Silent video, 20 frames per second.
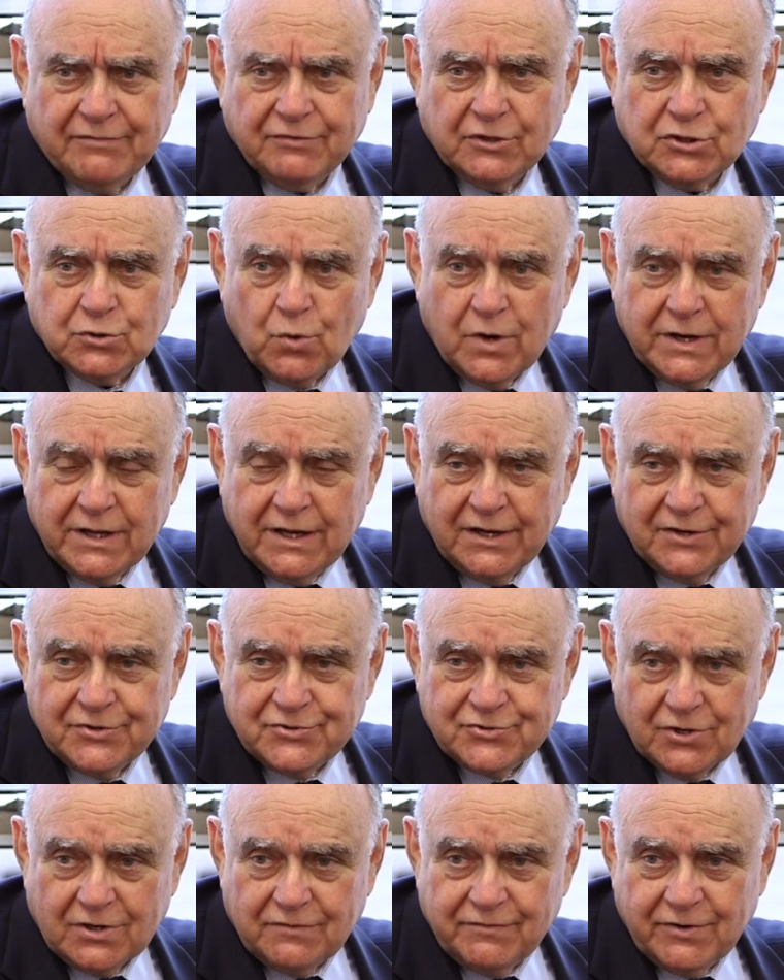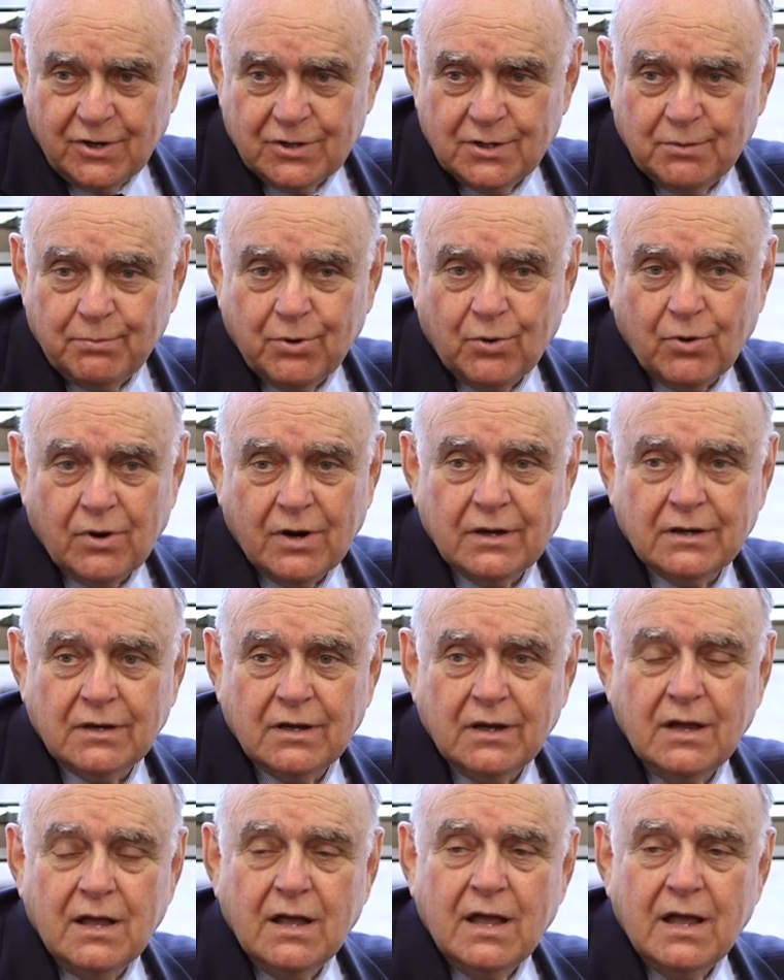after 20 years serving on the board.